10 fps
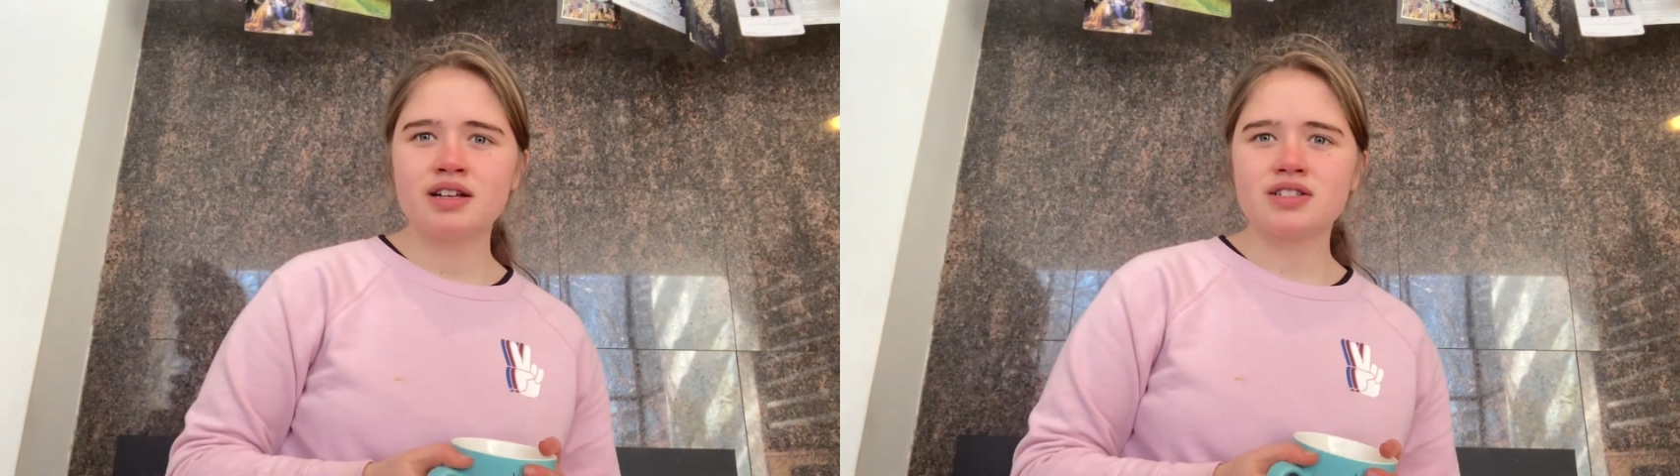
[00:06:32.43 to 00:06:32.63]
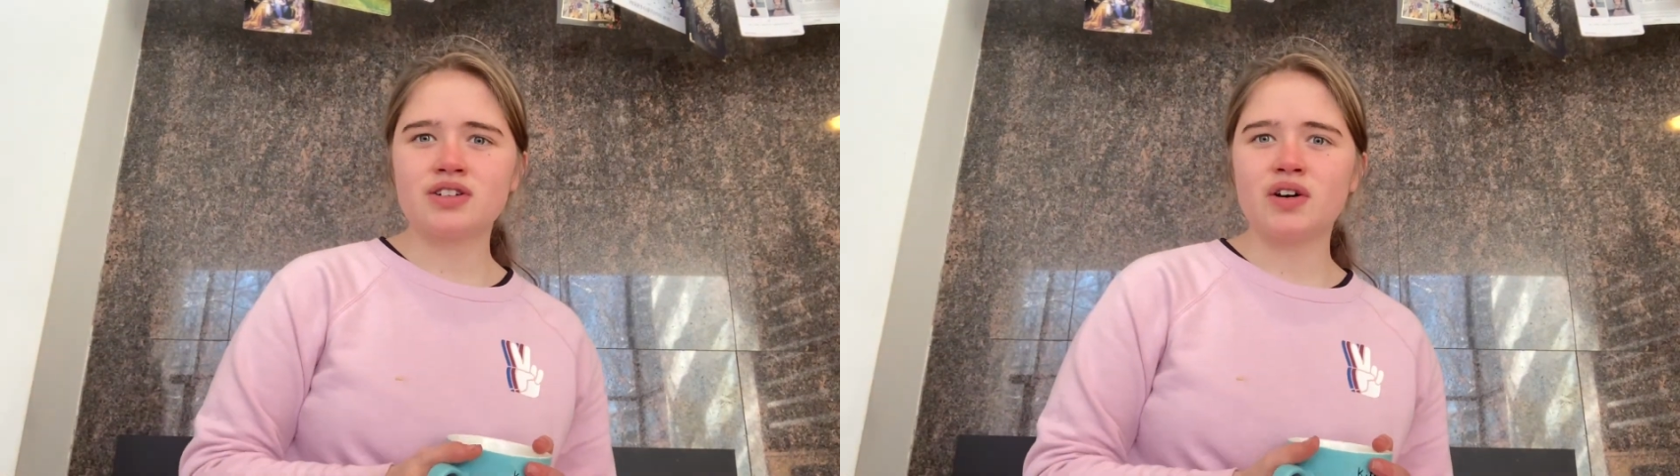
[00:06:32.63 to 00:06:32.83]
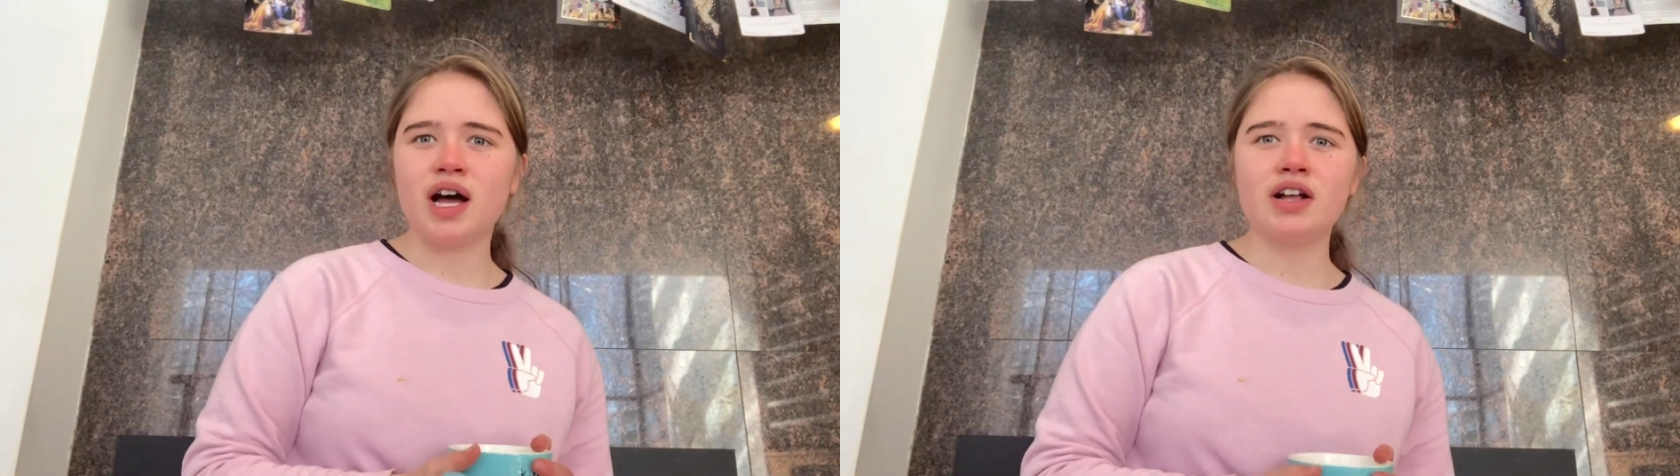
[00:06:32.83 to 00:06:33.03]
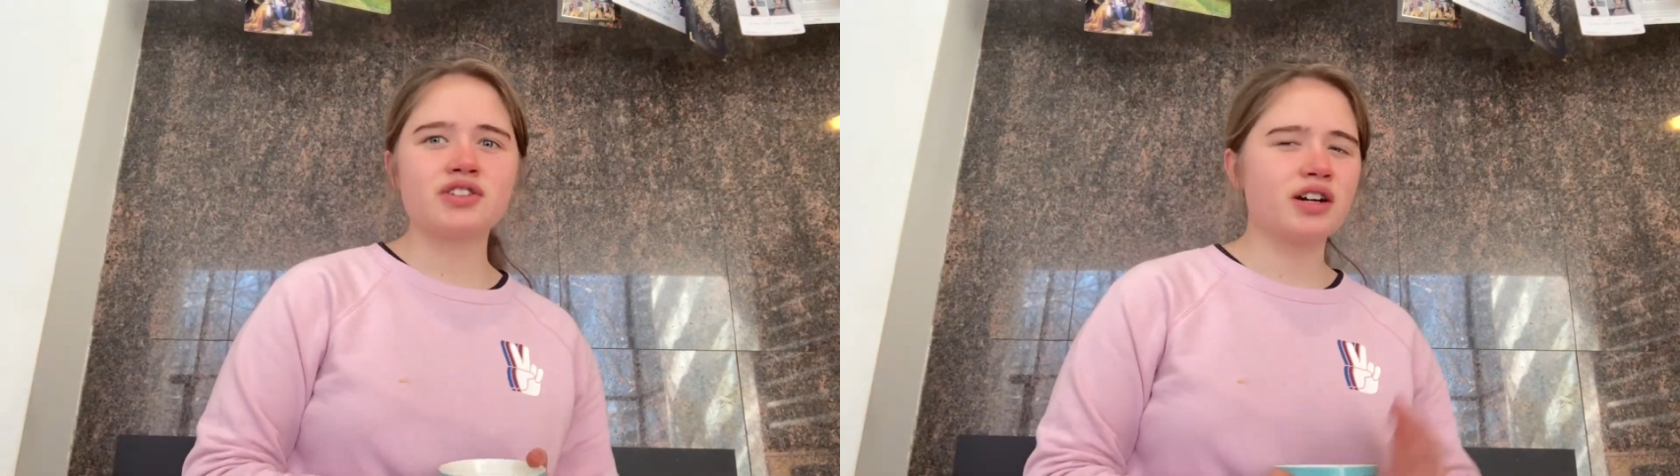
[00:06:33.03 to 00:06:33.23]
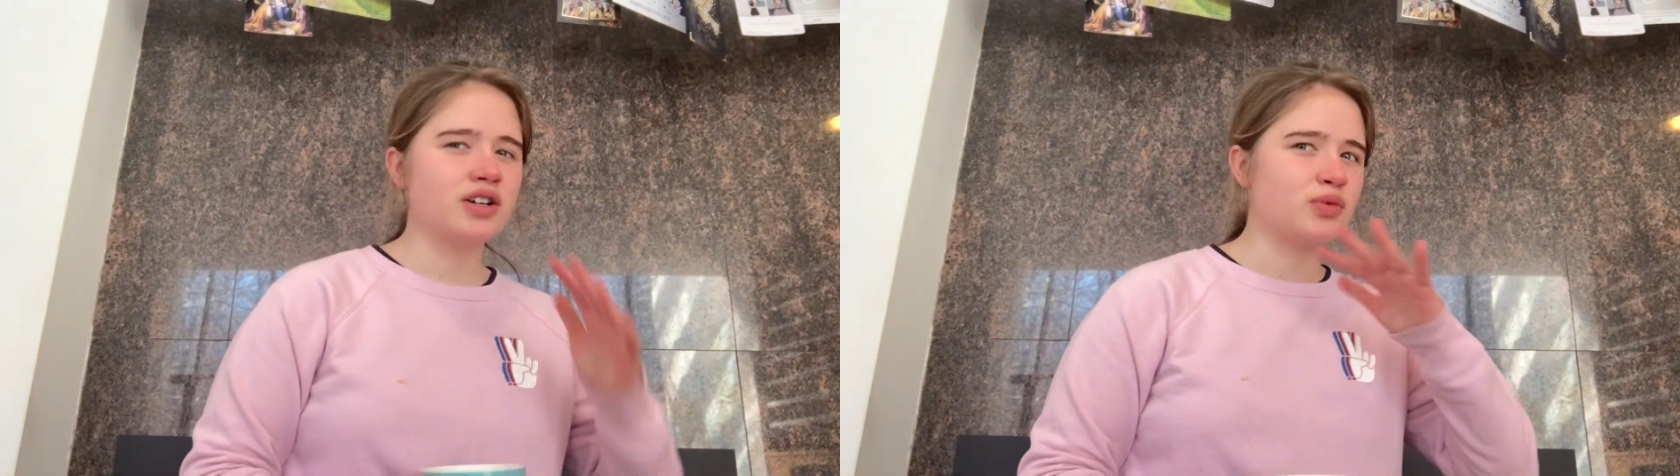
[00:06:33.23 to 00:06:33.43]
So I'll
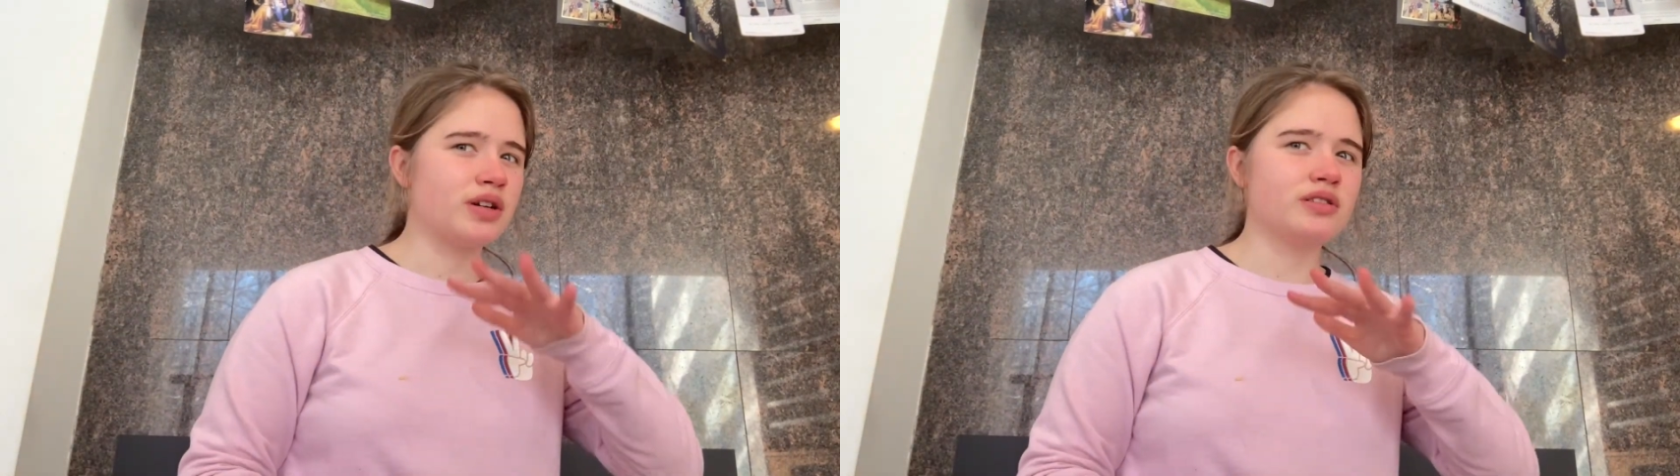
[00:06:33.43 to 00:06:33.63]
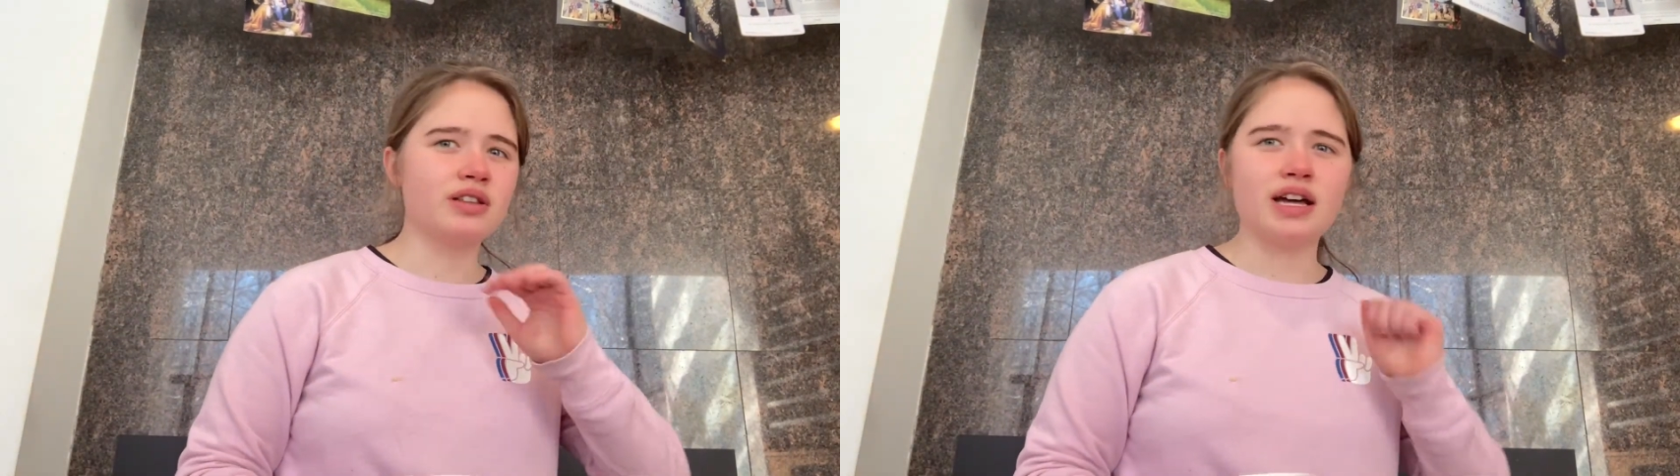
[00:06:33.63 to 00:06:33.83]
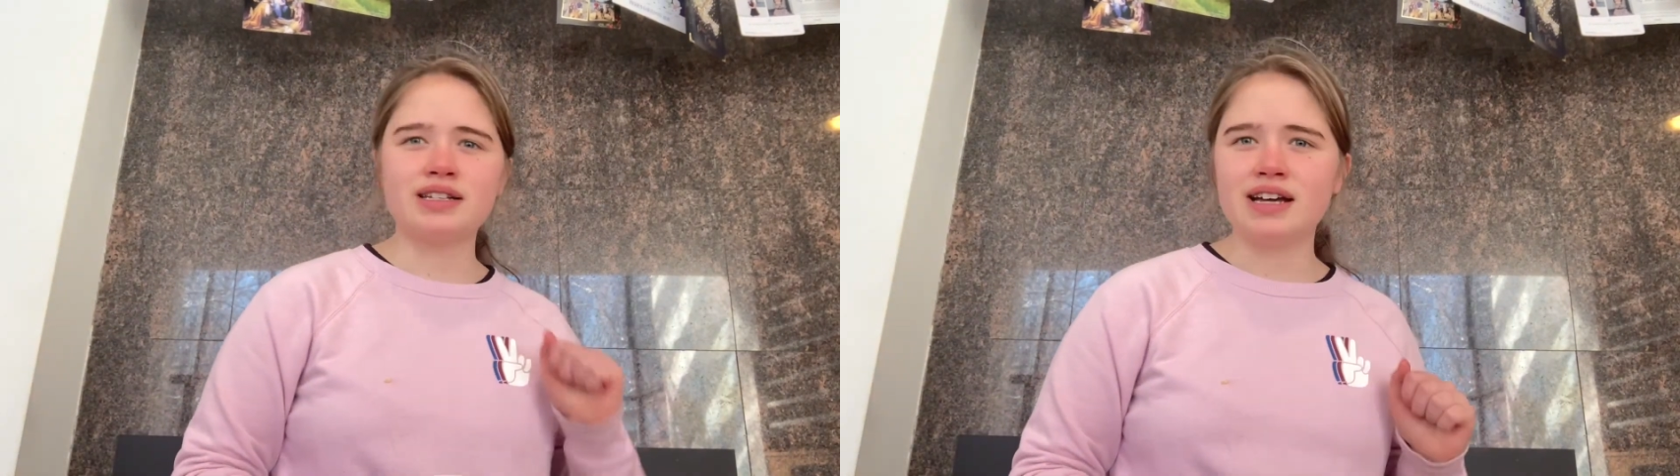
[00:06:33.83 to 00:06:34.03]
try to dwindle that